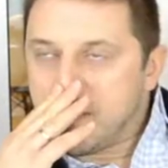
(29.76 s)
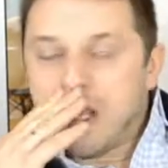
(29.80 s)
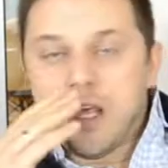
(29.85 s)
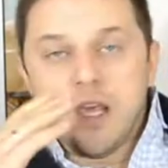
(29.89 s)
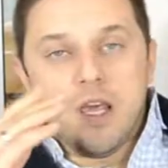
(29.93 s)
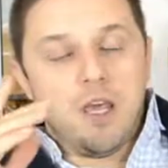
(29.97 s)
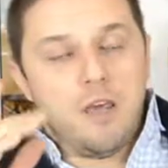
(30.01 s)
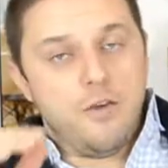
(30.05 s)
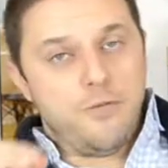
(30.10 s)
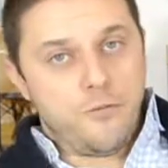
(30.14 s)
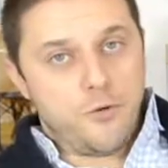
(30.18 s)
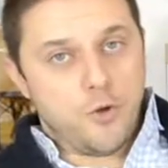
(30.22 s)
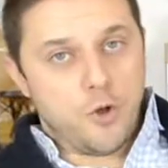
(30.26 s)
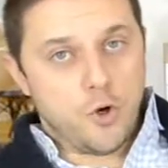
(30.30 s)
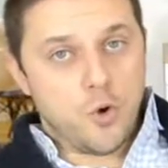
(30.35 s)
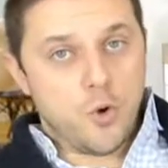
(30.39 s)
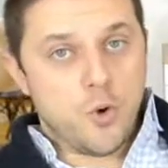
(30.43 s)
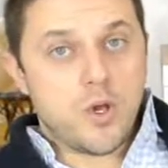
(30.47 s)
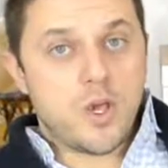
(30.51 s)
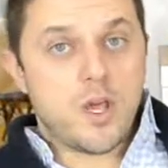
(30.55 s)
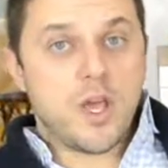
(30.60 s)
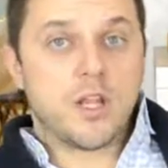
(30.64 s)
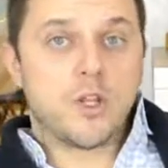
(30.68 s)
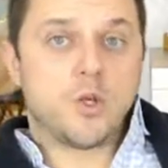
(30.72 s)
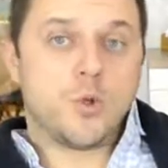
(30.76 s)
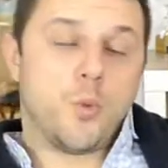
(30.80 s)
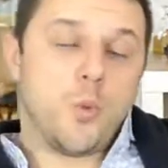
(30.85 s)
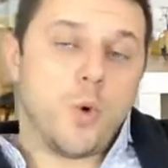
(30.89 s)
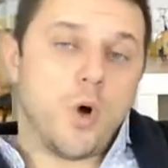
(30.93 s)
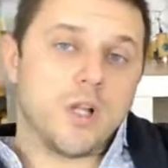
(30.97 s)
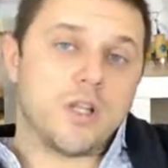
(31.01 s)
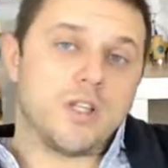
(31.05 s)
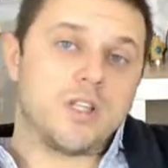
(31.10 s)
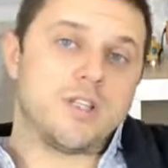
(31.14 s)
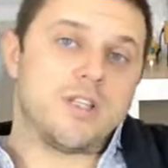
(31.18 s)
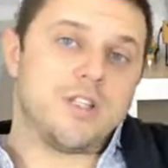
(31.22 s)
If you look at
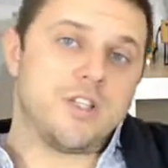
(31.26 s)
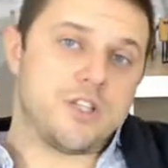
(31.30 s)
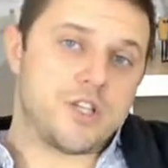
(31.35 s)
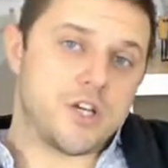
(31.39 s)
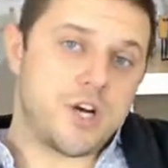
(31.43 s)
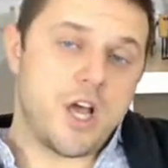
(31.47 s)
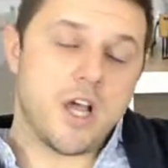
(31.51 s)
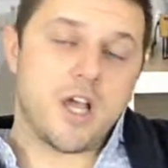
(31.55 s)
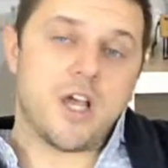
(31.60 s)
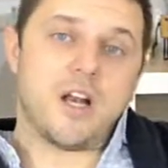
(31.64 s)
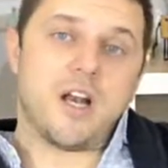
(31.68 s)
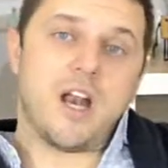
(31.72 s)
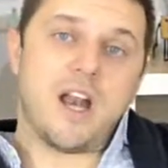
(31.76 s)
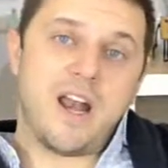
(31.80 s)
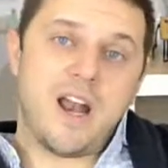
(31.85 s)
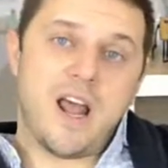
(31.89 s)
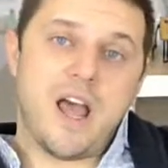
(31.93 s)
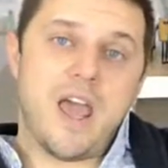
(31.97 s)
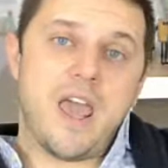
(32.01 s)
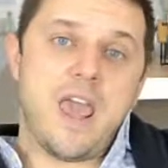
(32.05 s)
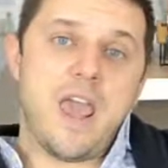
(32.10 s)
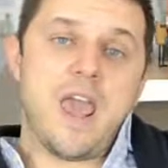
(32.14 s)
what Dragan and I